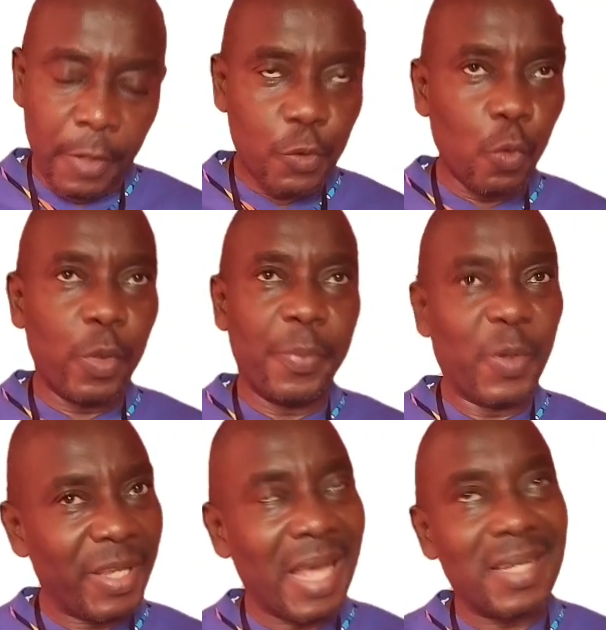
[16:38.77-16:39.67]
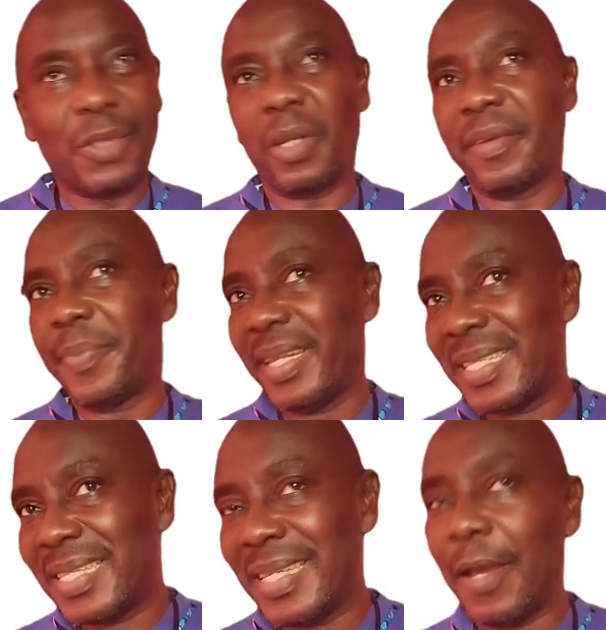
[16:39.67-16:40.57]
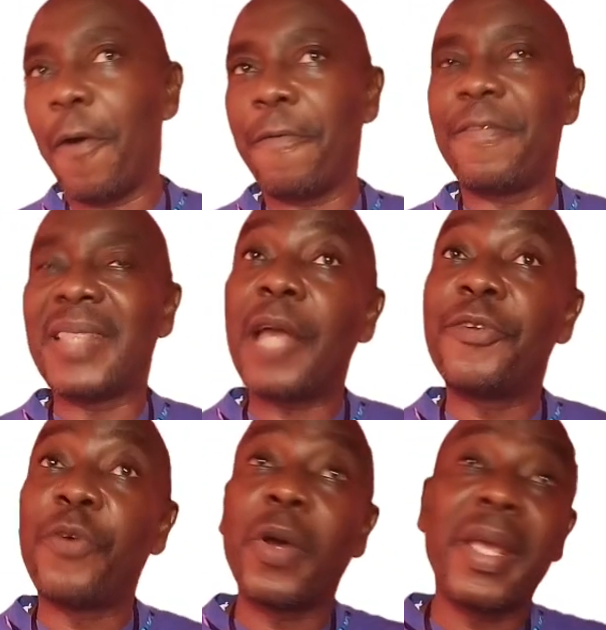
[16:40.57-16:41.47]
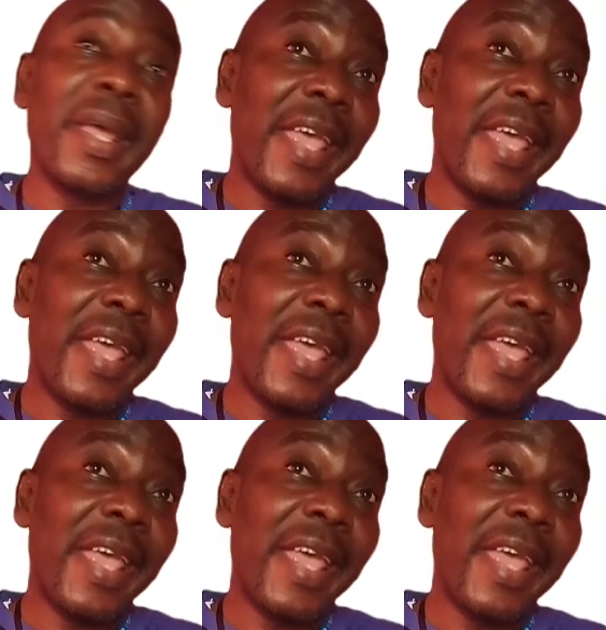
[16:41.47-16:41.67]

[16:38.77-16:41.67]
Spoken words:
so we'll be looking at the tolerability of that drug